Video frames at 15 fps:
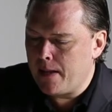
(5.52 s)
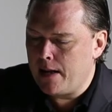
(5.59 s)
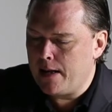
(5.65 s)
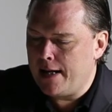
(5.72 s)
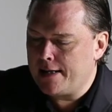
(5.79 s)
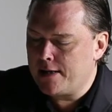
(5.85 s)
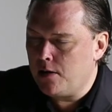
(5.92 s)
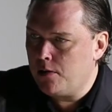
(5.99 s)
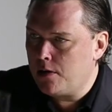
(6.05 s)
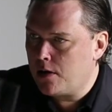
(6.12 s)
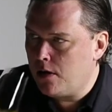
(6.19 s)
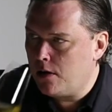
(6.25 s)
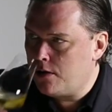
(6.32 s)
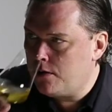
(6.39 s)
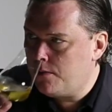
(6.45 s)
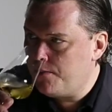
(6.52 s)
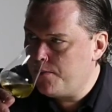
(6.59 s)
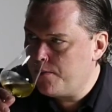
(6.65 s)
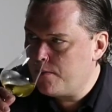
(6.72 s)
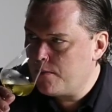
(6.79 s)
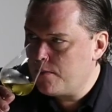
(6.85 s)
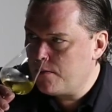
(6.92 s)
light golden color,
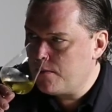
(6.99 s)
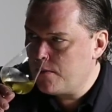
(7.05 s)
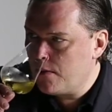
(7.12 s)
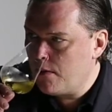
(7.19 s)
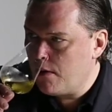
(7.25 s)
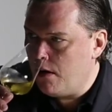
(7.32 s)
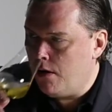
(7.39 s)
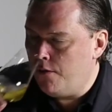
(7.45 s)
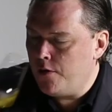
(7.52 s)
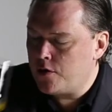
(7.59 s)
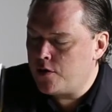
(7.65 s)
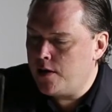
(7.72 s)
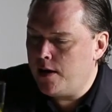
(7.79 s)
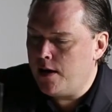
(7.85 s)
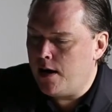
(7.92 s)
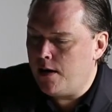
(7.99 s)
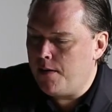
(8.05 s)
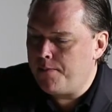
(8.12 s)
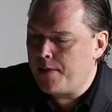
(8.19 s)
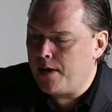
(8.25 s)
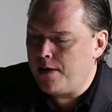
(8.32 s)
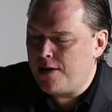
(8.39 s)
obviously
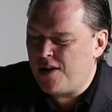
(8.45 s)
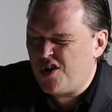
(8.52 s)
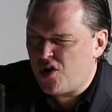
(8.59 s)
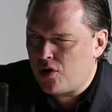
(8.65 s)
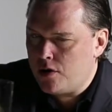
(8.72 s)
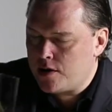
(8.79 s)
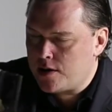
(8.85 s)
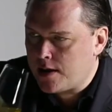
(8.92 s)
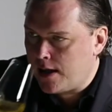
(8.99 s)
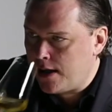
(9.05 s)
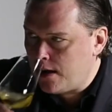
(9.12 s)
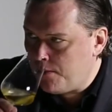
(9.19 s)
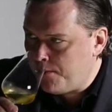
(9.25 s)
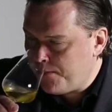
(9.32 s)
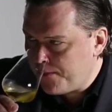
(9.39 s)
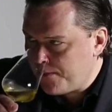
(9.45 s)
liqueur in style.